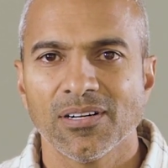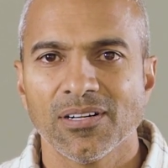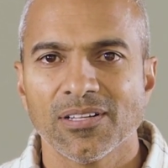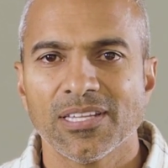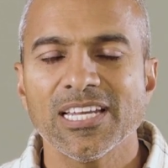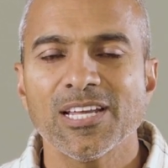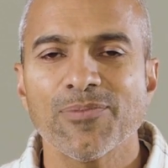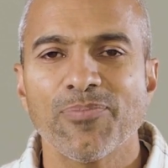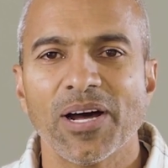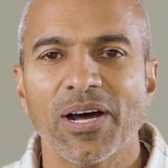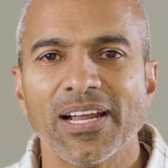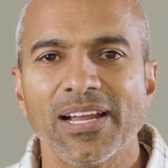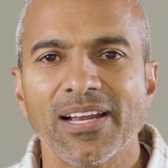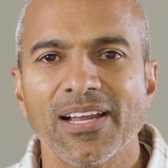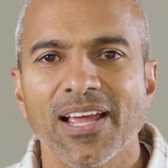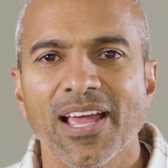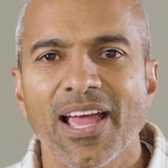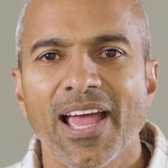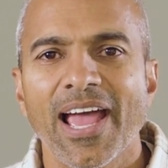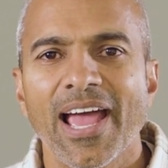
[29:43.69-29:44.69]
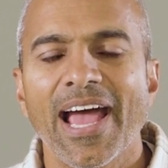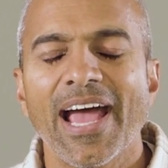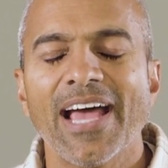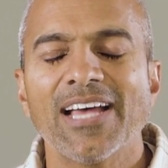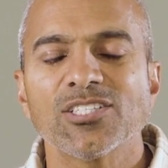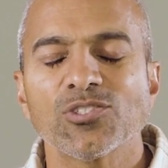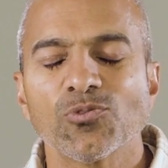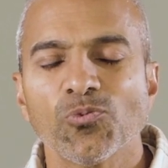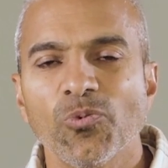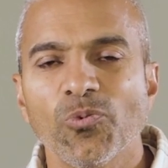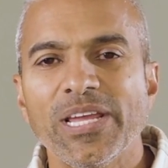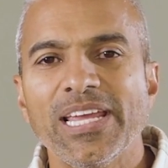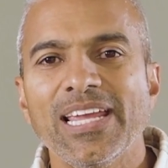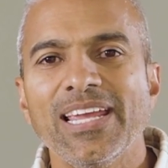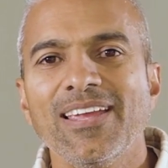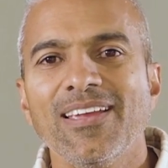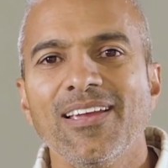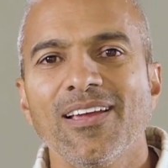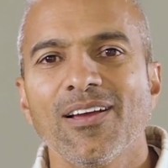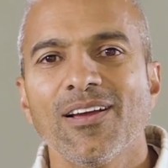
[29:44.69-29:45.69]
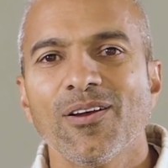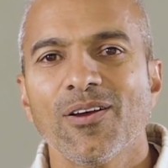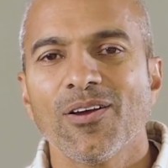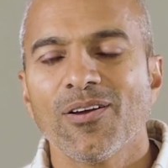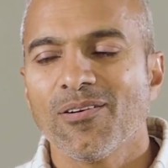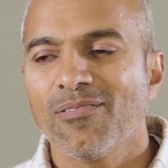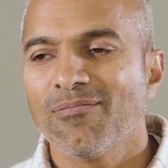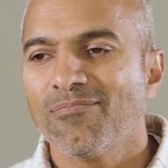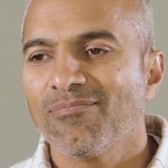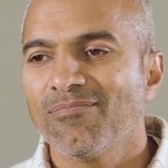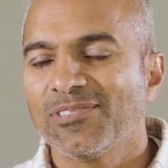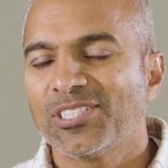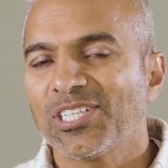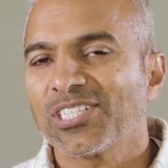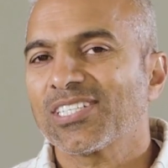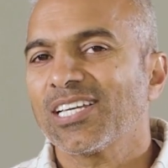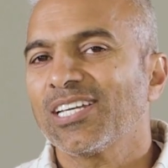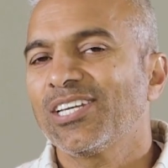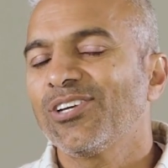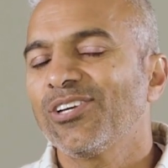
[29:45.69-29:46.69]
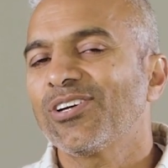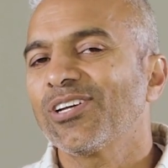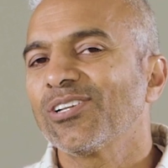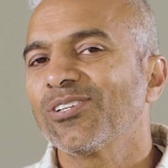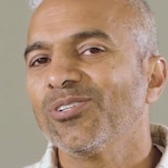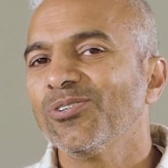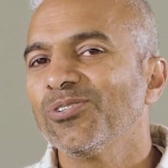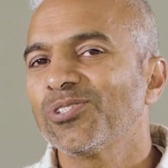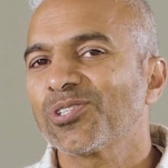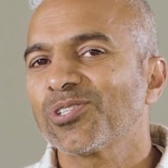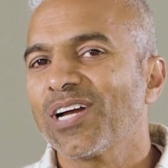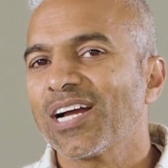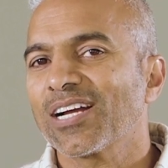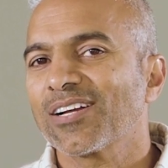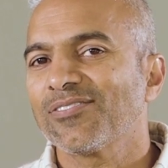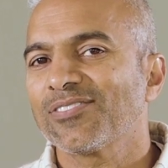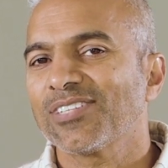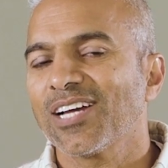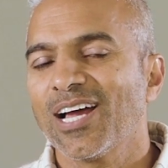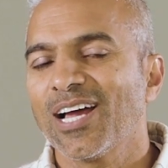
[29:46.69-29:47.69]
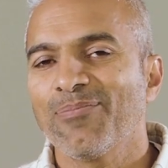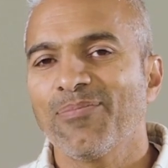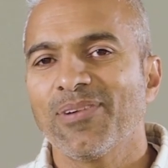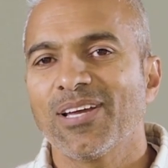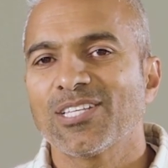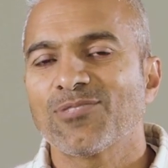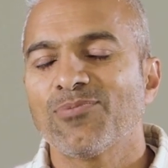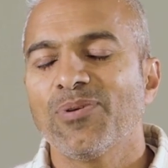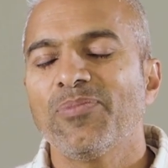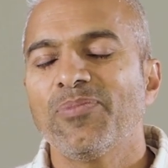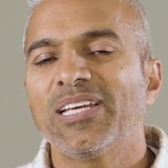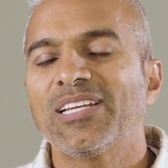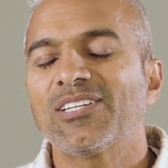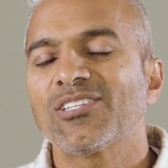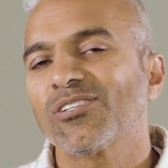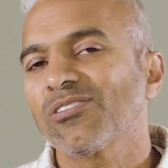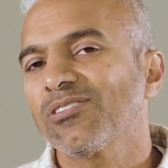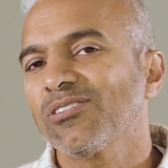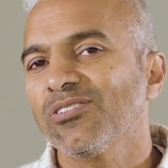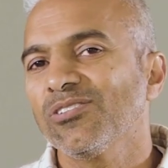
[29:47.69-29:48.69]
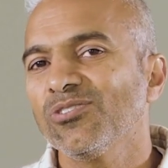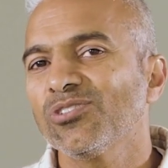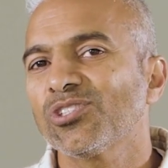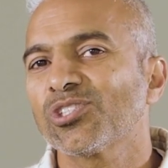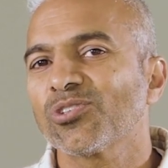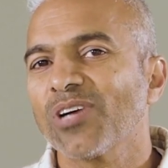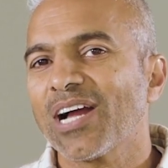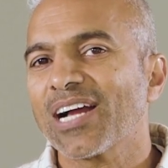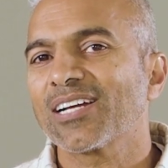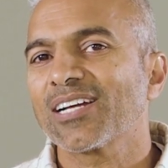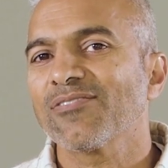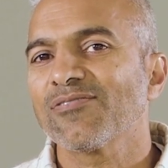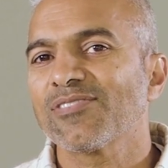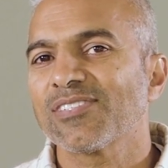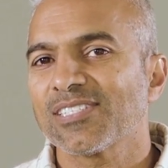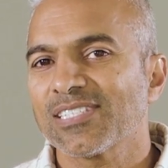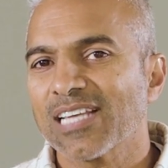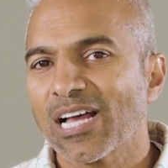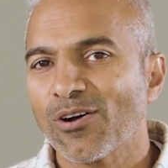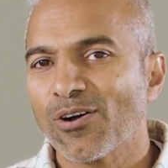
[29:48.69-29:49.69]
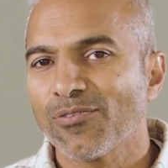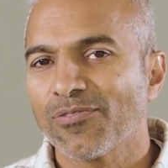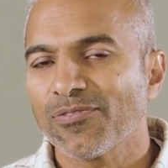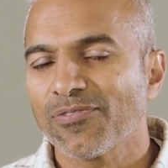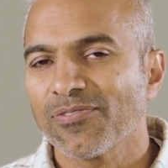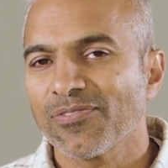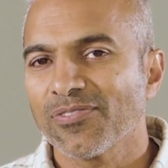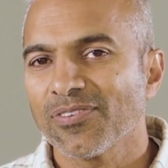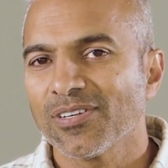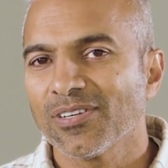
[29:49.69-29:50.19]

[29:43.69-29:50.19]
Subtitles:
Think about it. As we, just like you can lose track of time, as we begin to lose track of self